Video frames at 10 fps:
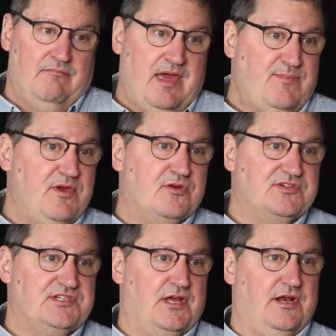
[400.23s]
maybe
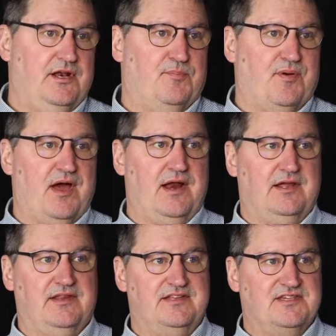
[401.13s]
you're selling a
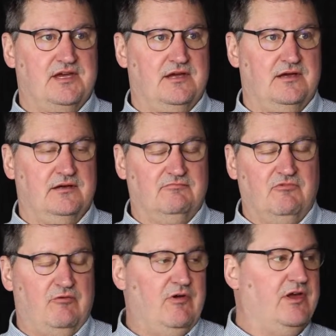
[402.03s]
product that's
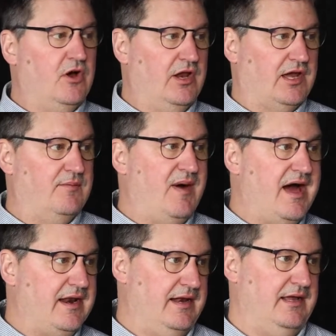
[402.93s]
what we call a
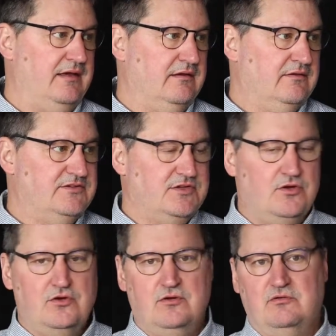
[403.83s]
commodity.
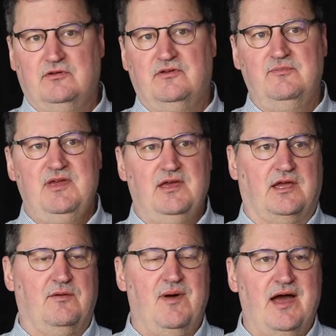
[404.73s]
So to me, a
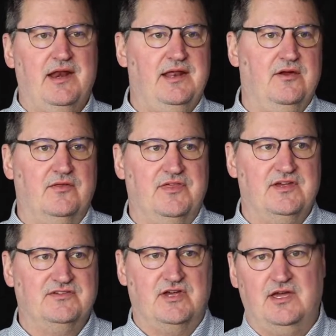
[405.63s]
commodity are
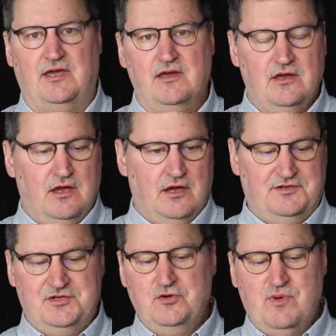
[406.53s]
things like a
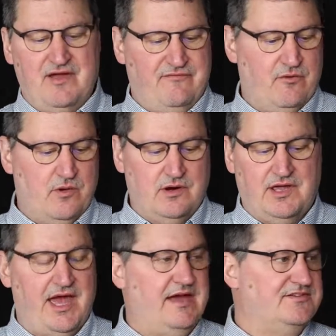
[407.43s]

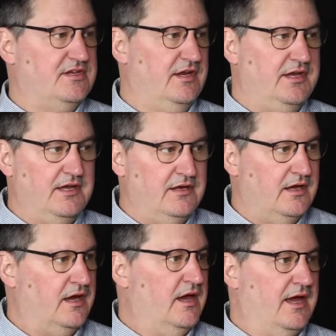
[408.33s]
2x4,
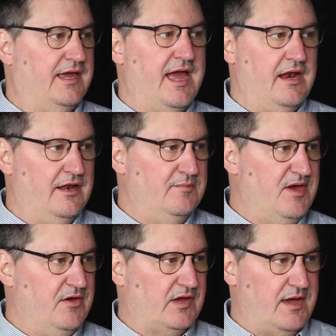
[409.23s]
gasoline, a gallon of
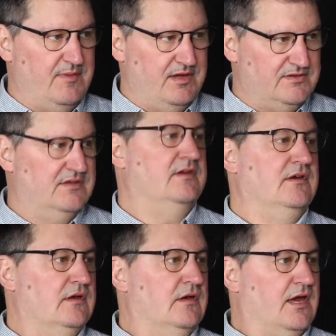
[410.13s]
milk. I mean,
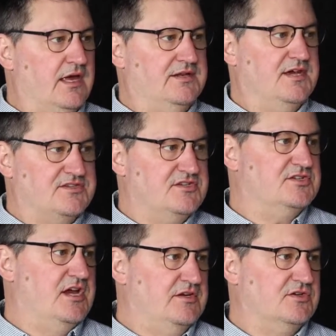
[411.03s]
it doesn't
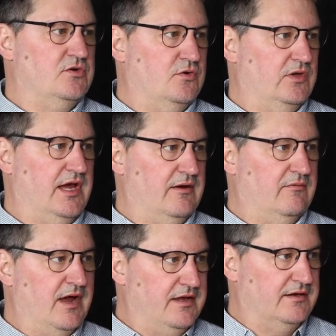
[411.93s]
change a whole lot, right?